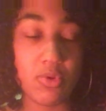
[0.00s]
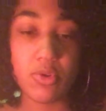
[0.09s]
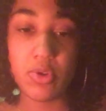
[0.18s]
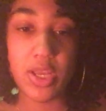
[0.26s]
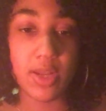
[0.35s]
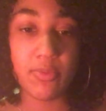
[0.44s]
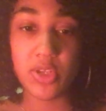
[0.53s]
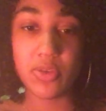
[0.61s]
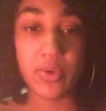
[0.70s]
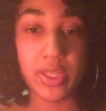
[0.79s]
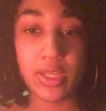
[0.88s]
you can't be
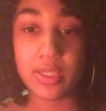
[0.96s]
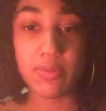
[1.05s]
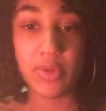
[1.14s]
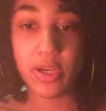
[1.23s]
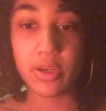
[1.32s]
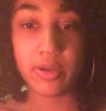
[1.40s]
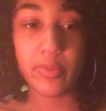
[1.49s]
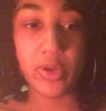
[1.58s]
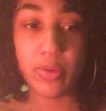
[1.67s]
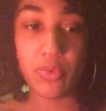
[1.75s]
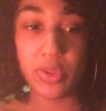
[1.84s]
doing this. I'm not going to
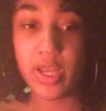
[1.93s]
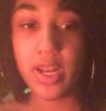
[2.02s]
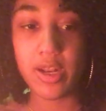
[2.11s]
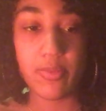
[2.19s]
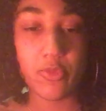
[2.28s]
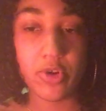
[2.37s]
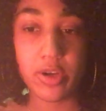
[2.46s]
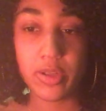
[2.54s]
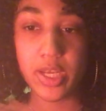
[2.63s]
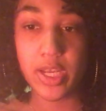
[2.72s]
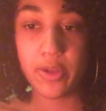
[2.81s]
put up with that
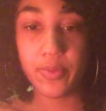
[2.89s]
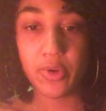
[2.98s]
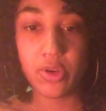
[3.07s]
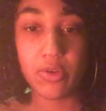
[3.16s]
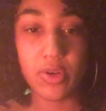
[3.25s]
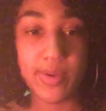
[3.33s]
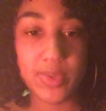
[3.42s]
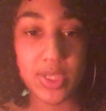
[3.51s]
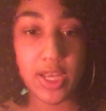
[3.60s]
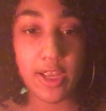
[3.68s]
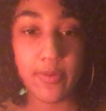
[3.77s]
anymore. Like, you know what I'm
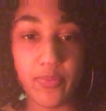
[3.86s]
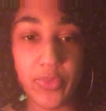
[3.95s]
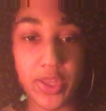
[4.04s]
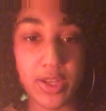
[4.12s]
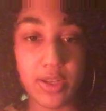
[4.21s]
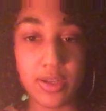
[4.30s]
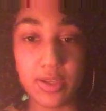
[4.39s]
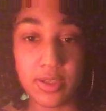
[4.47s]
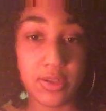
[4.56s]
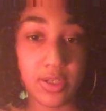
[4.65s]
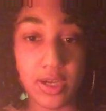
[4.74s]
saying?
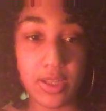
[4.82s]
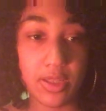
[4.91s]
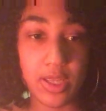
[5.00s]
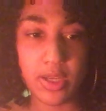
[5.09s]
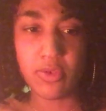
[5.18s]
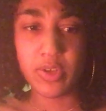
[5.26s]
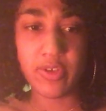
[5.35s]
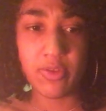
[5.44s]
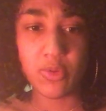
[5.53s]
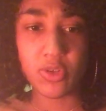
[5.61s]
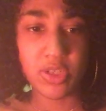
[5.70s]
And not, like, don't
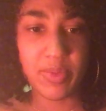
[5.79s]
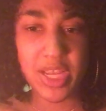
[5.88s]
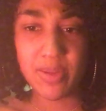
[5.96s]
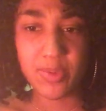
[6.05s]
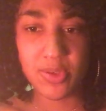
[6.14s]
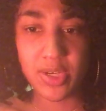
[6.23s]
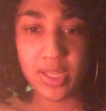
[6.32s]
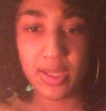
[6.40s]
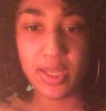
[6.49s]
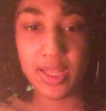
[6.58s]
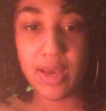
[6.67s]
give them ultimatums or
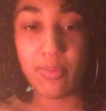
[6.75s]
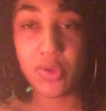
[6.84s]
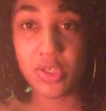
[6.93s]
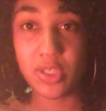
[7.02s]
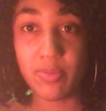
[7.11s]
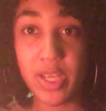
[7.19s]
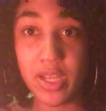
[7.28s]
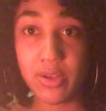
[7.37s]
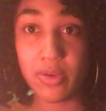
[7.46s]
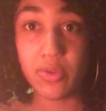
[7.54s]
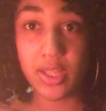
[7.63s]
anything like that, but just make
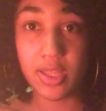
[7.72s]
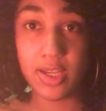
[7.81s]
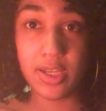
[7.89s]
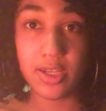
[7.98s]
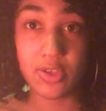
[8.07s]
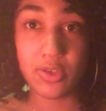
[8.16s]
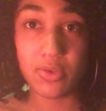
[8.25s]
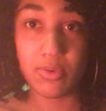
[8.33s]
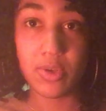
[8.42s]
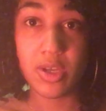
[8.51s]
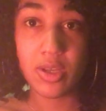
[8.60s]
it known that they need
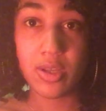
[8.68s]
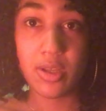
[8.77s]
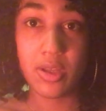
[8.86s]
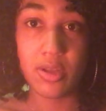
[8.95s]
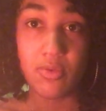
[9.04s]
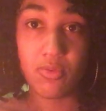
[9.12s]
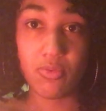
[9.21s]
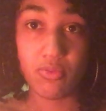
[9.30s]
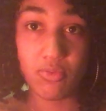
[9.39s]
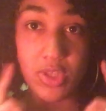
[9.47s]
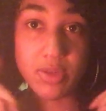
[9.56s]
to
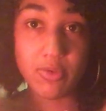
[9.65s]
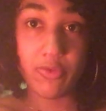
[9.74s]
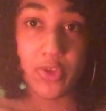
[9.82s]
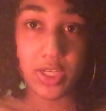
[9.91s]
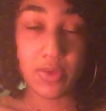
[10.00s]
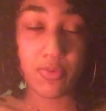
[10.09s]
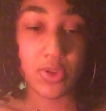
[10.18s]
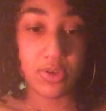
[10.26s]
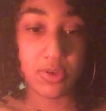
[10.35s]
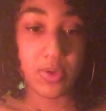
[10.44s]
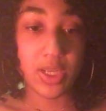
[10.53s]
really reflect on what
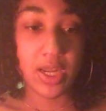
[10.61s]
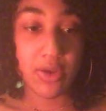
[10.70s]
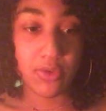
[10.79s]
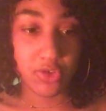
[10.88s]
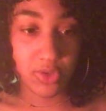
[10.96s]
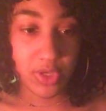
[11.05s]
they're doing and how they're